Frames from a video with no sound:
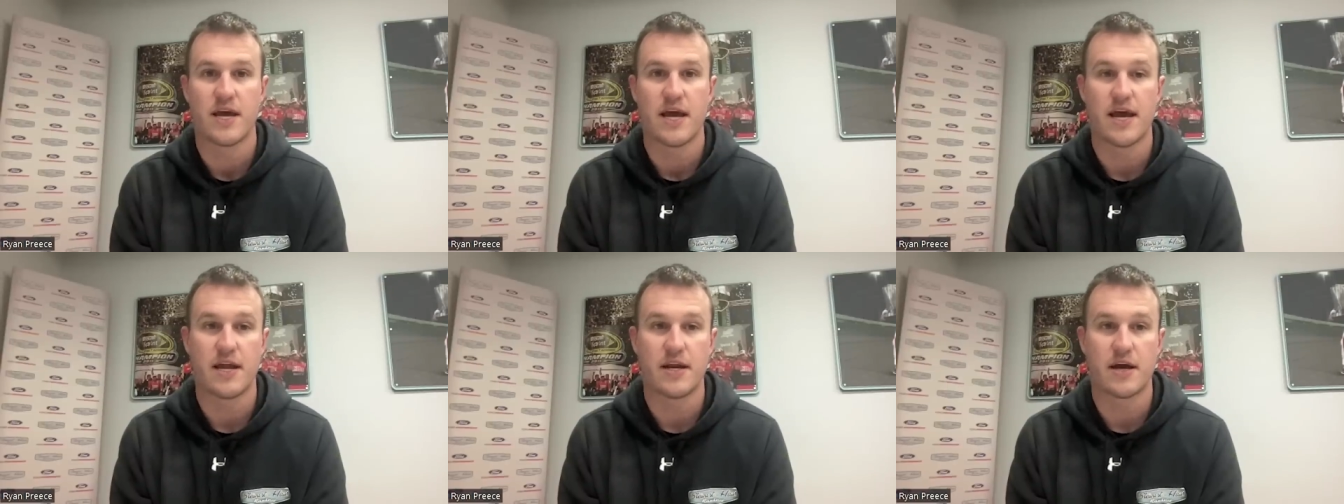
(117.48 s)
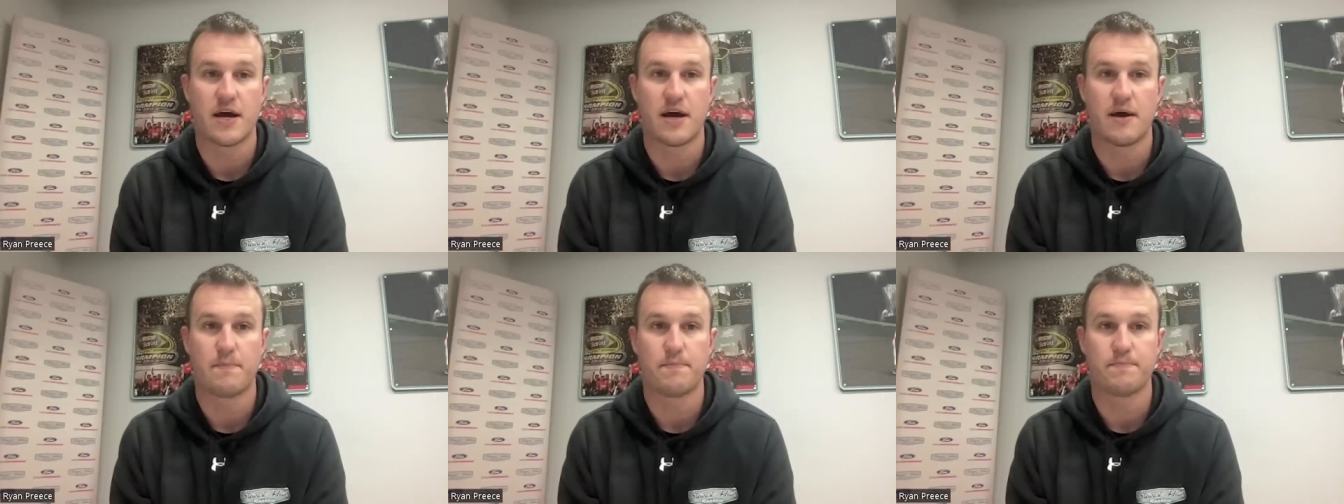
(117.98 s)
and
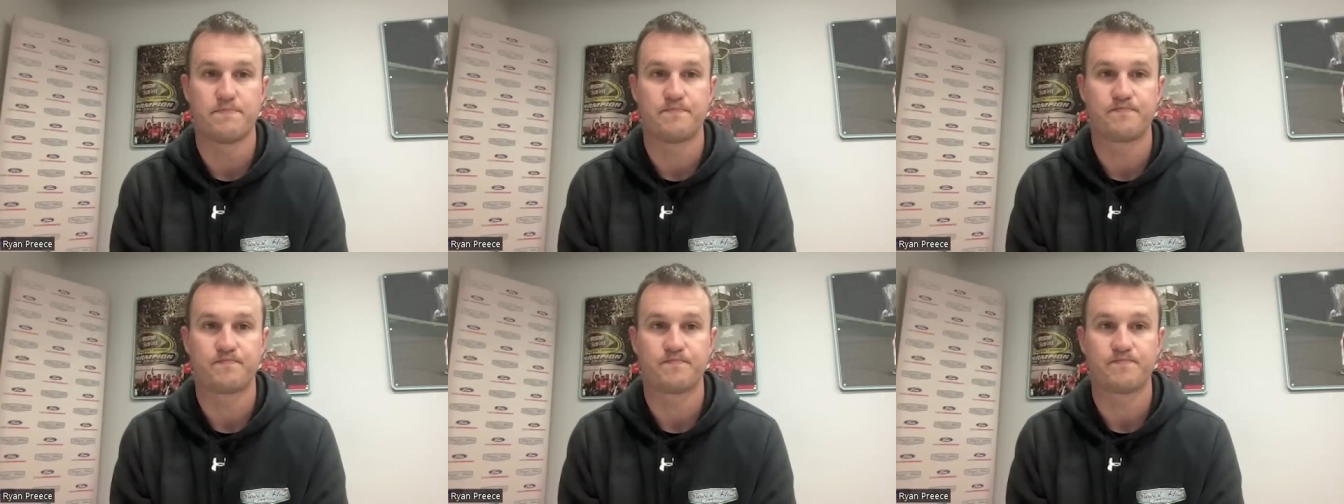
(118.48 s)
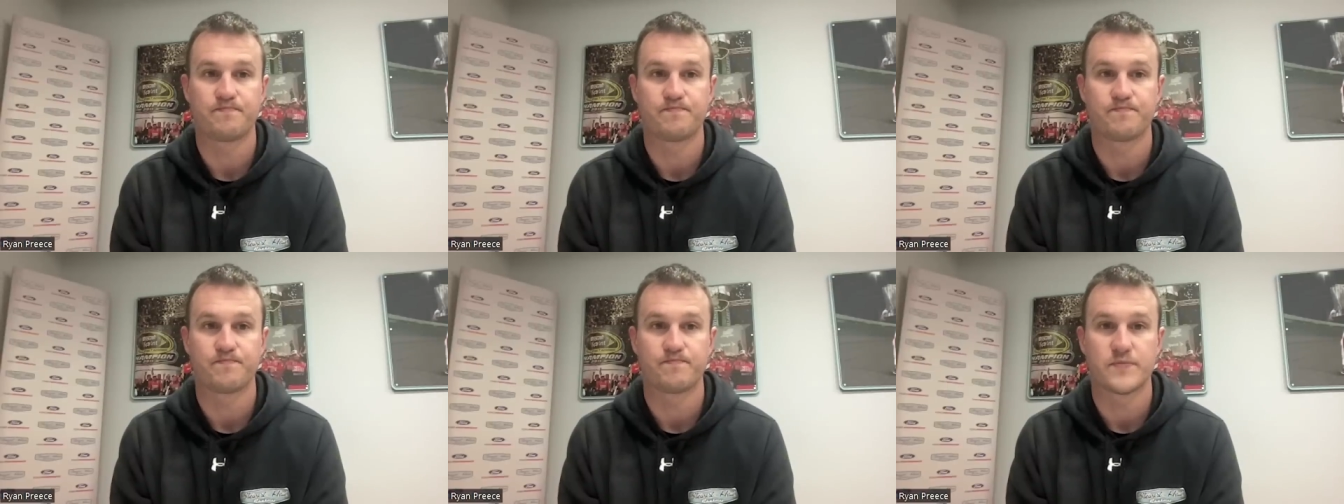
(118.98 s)
um
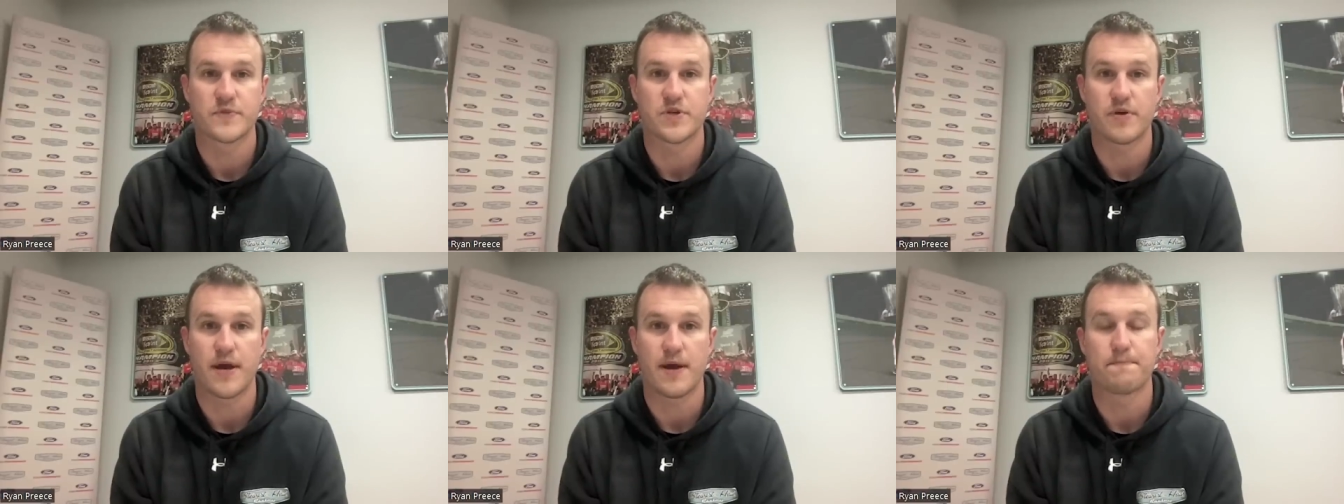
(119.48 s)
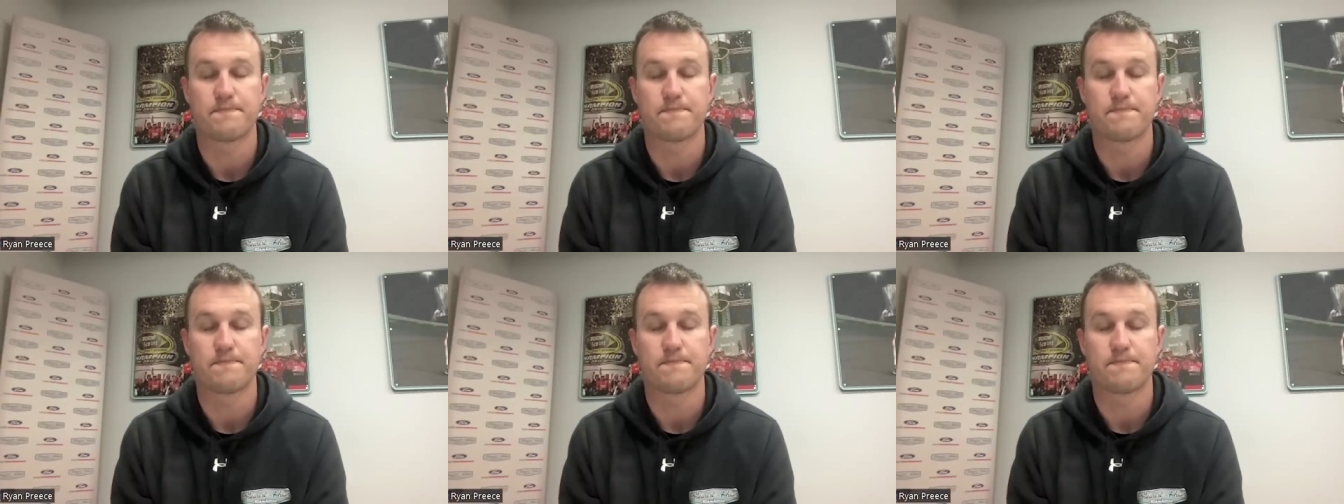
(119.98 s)
so yeah